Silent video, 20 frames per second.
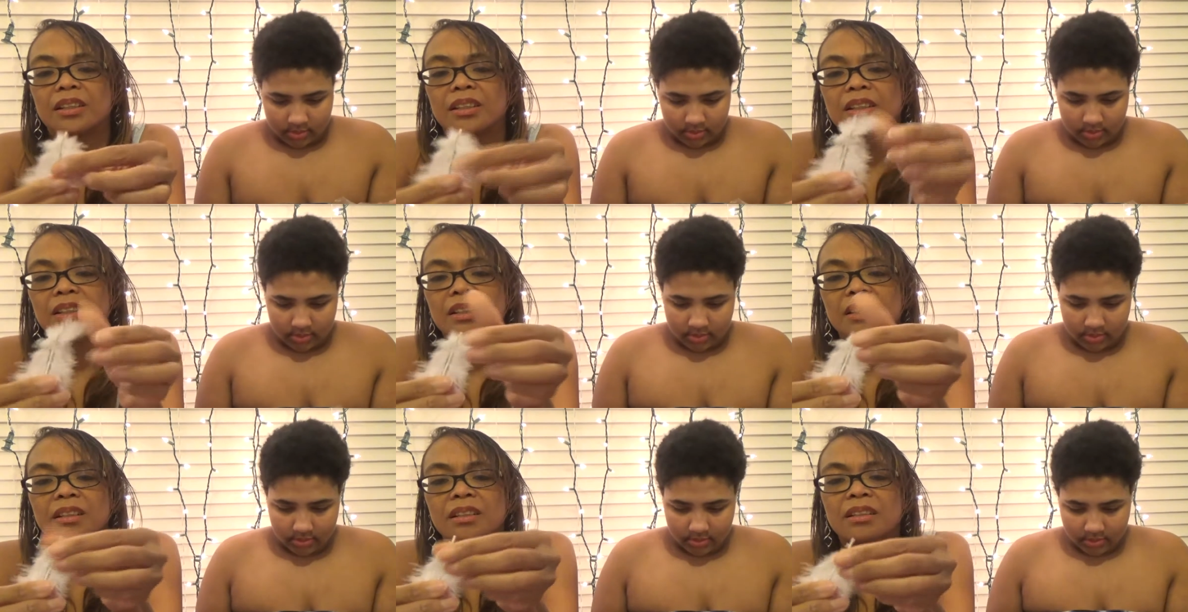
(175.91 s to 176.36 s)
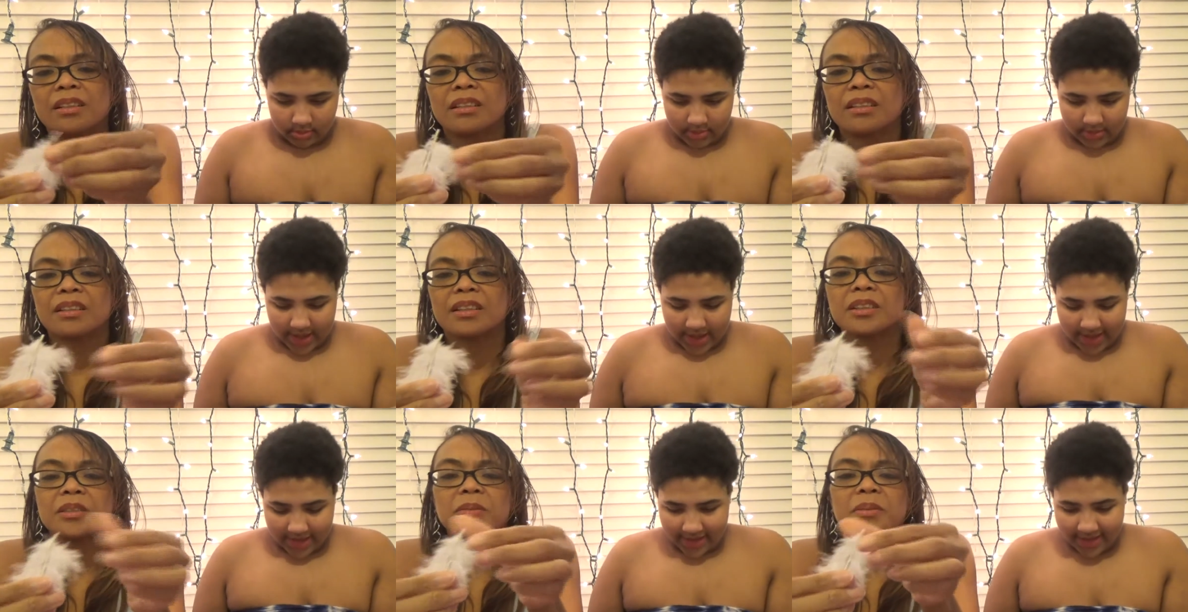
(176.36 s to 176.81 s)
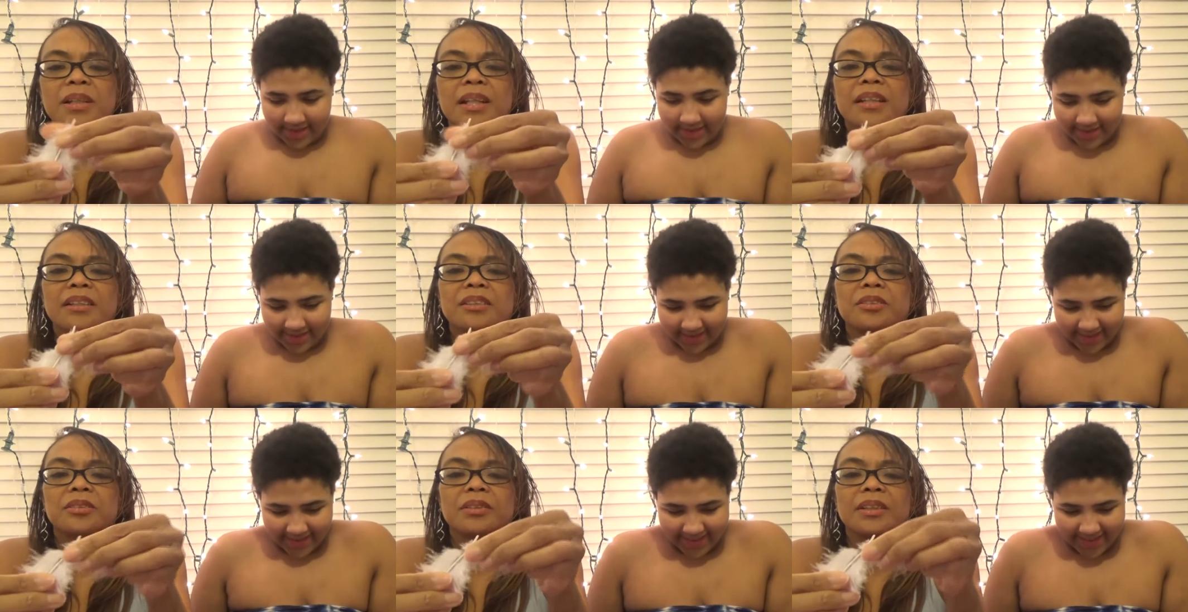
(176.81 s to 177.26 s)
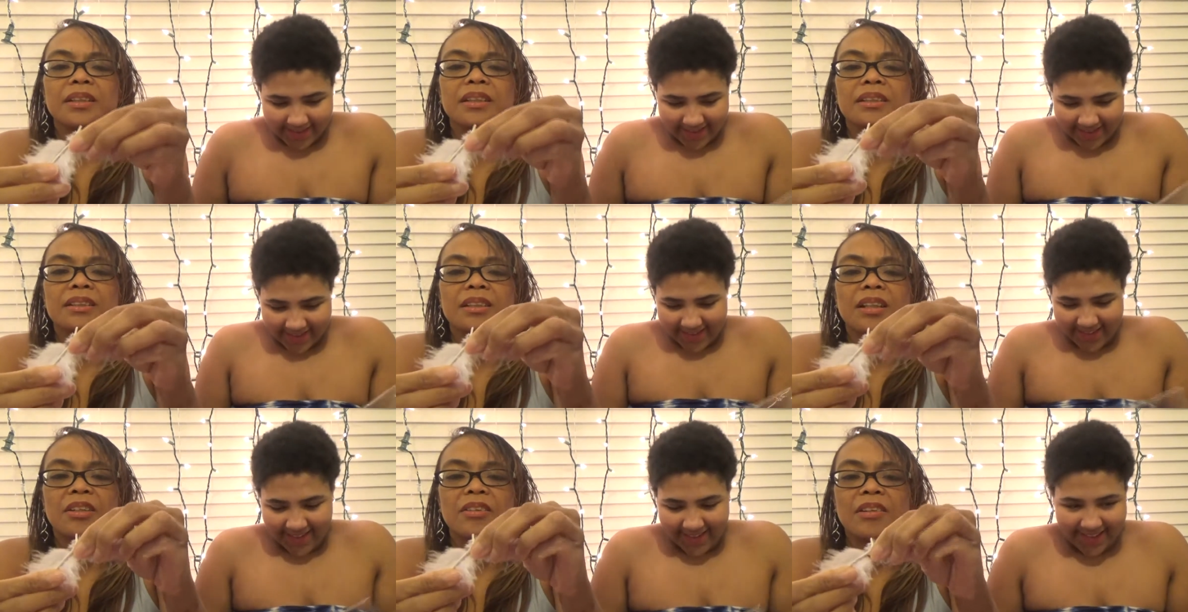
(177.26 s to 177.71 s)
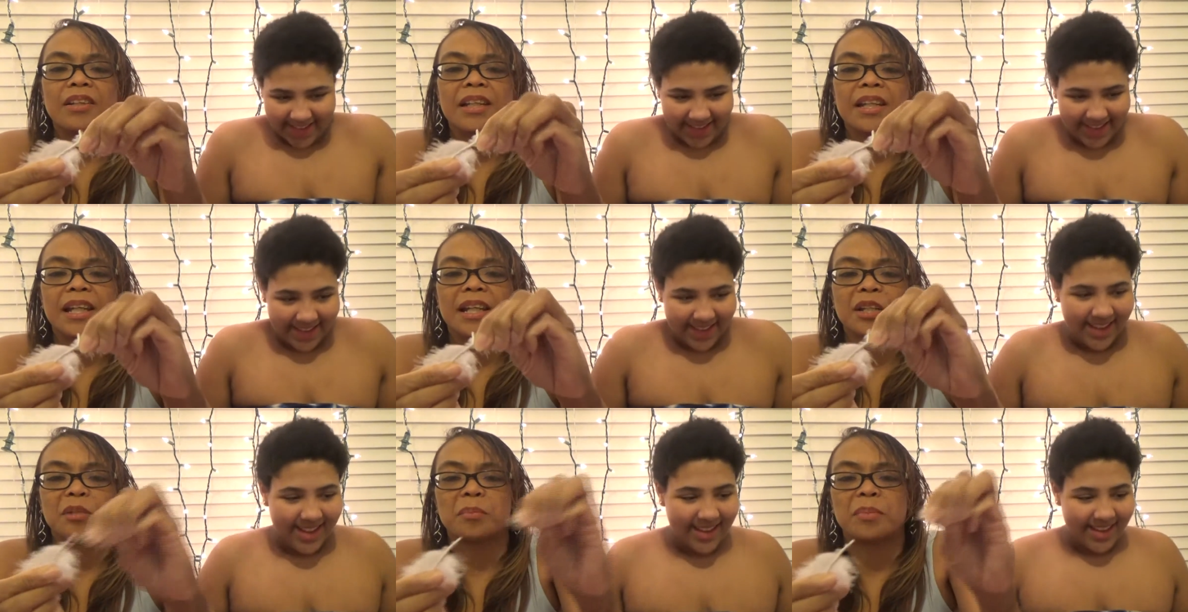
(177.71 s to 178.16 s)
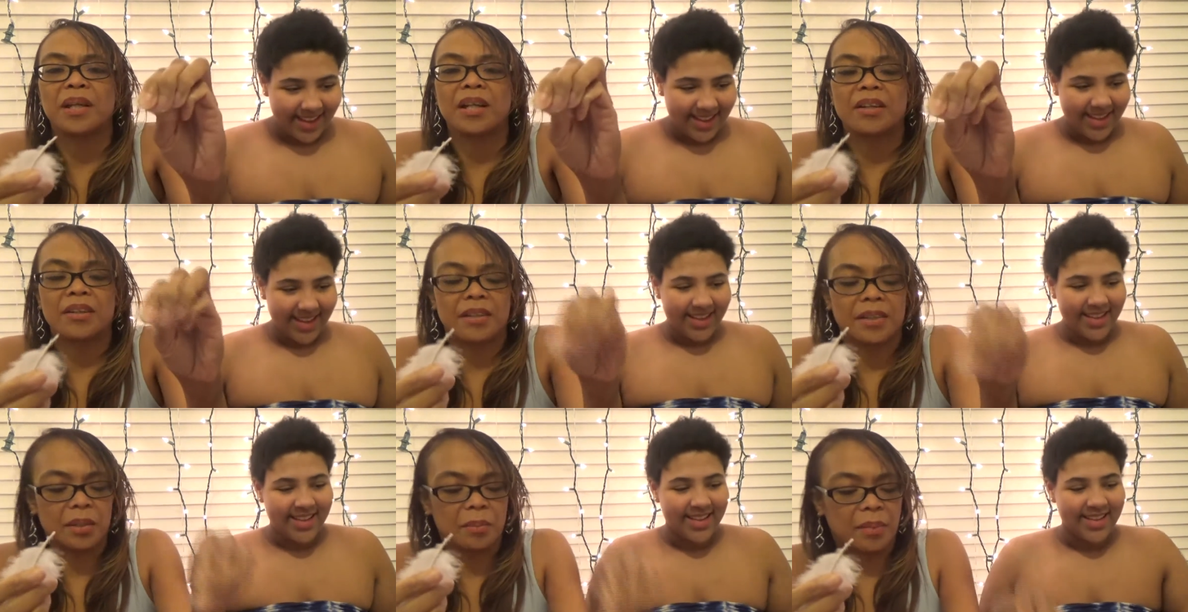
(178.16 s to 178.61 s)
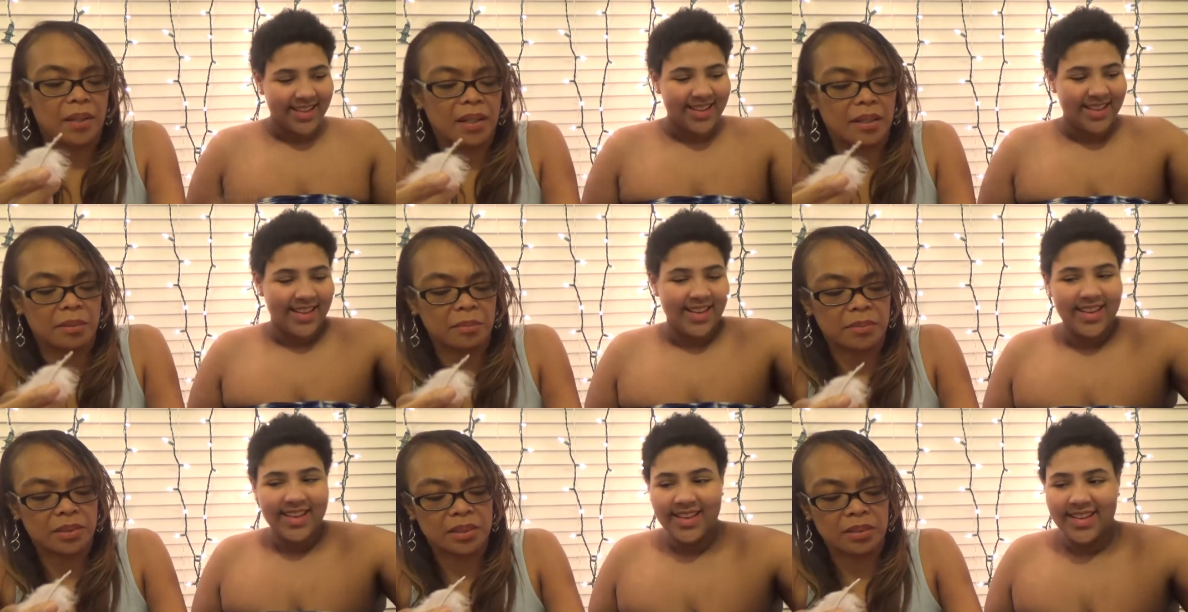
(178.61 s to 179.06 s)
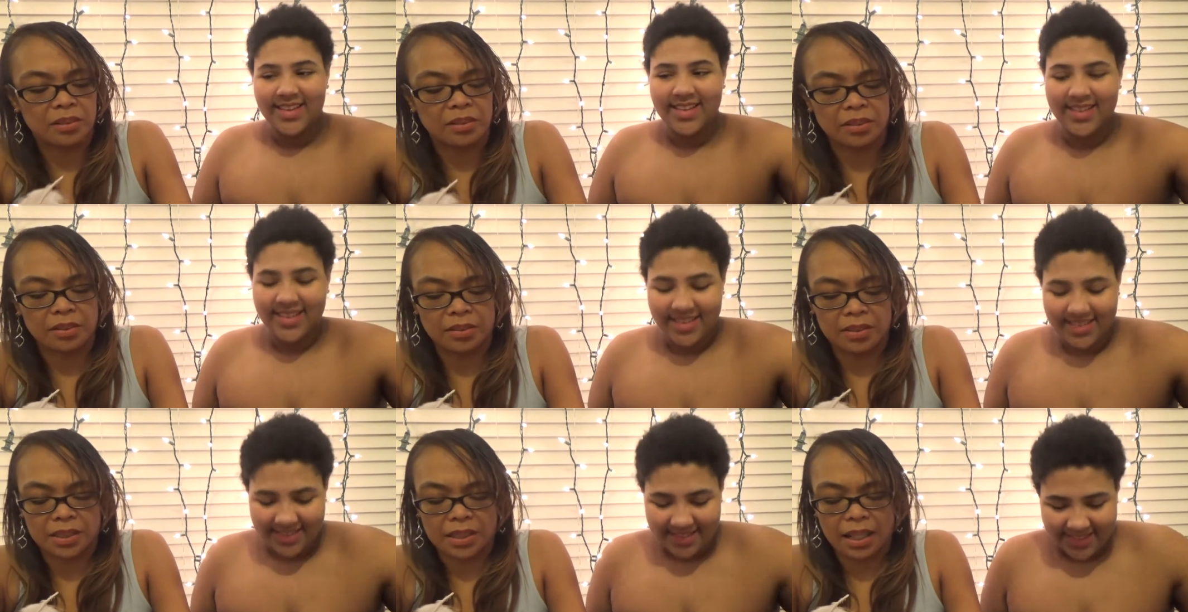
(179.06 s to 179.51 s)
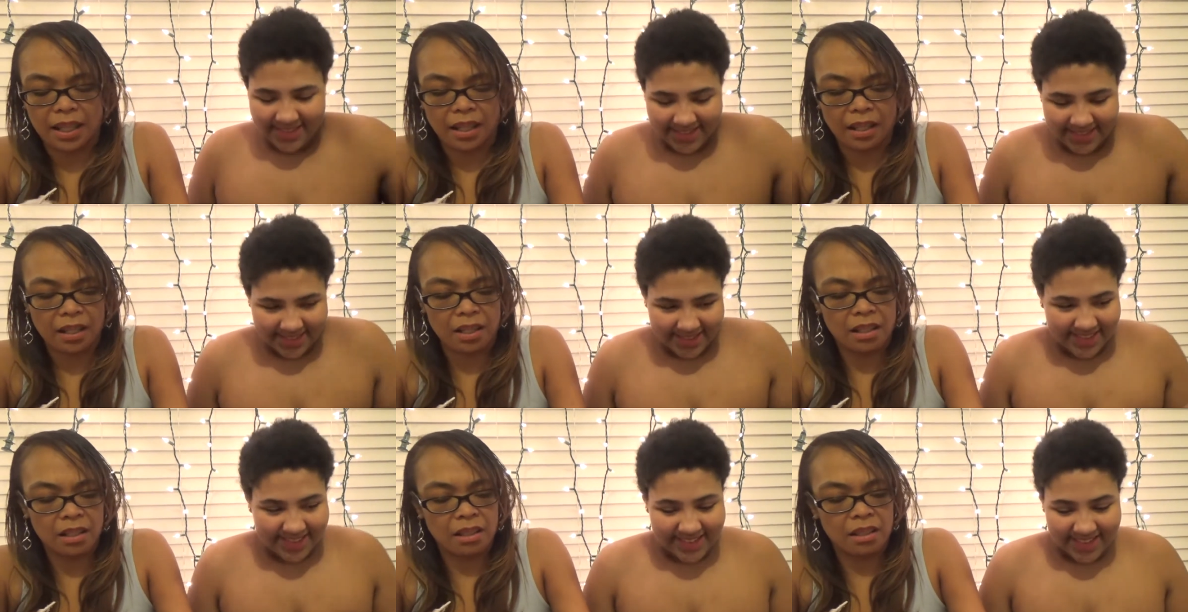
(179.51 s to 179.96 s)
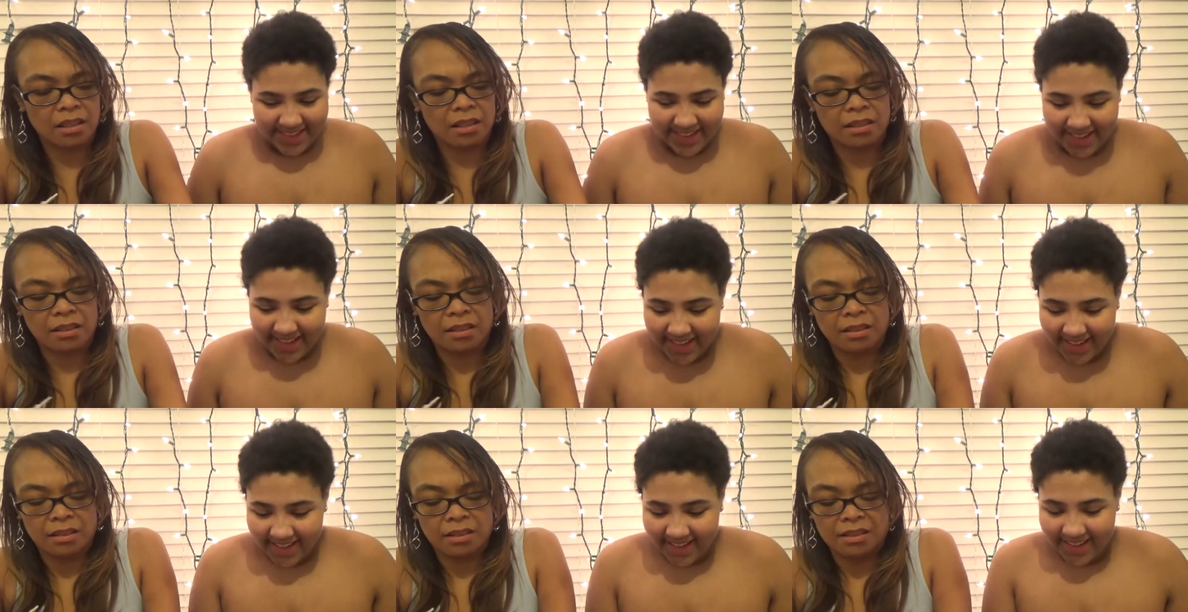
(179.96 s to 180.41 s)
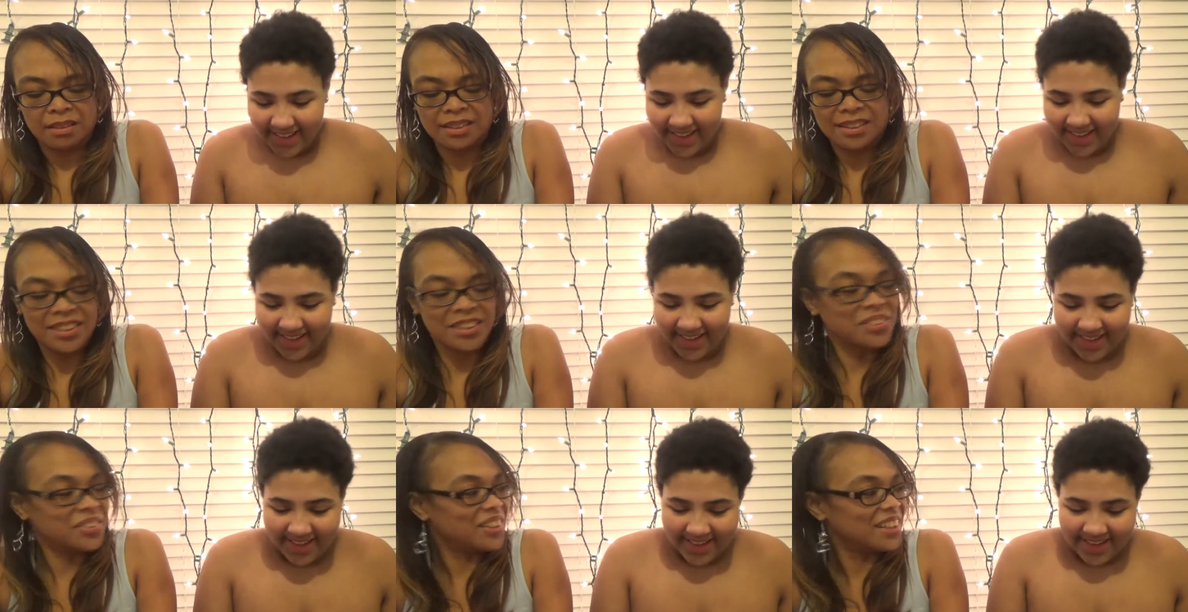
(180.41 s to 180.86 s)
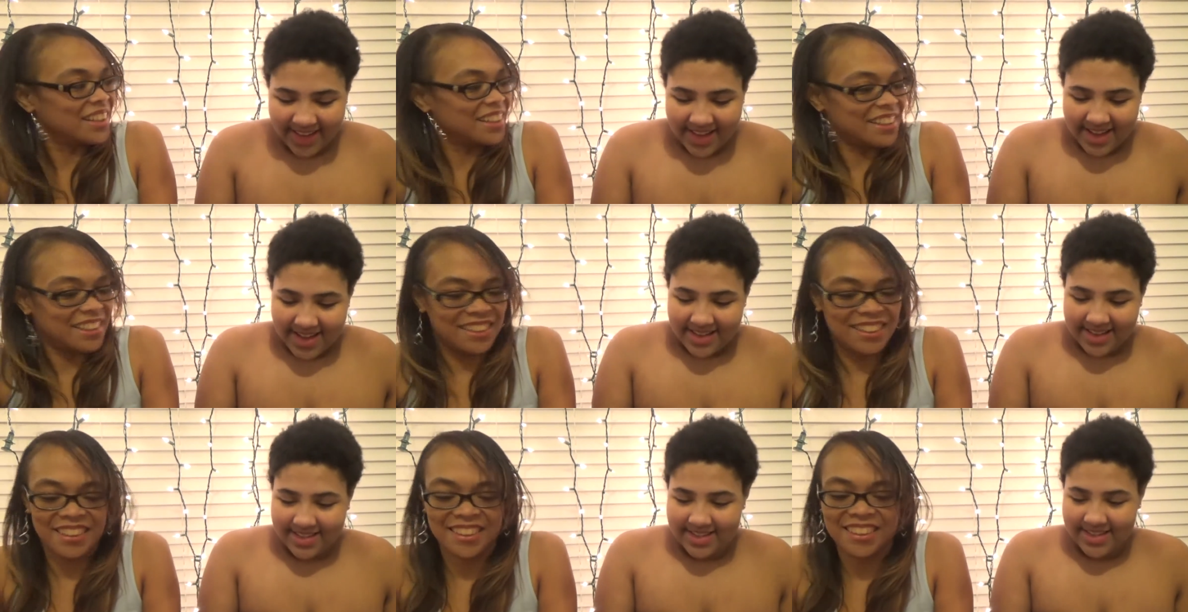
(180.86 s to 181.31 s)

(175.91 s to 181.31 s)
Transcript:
Speaker 1: good. This one actually is already kind of bare at the bottom, so I'll use that. What? It